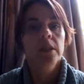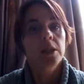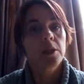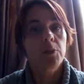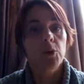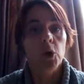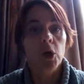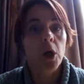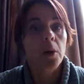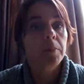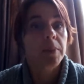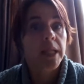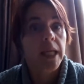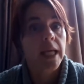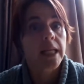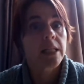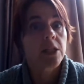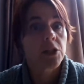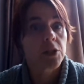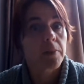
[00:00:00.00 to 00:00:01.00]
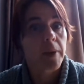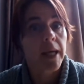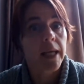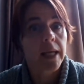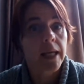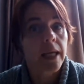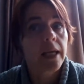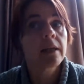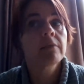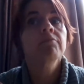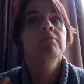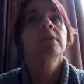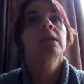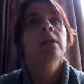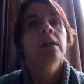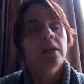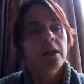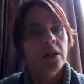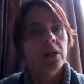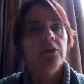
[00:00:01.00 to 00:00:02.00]
The more complicated you make it,
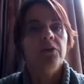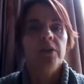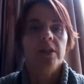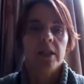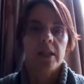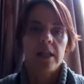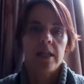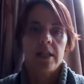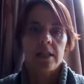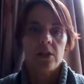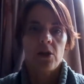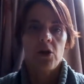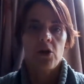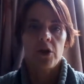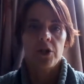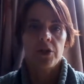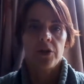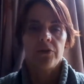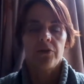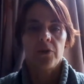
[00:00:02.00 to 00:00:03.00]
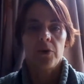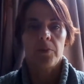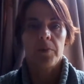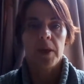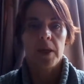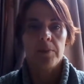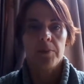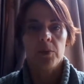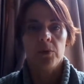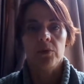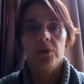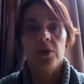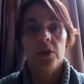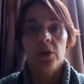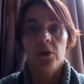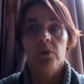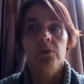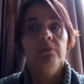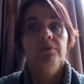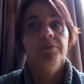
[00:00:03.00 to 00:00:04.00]
obviously it's harder for people
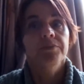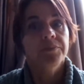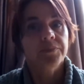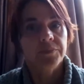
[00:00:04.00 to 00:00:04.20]
to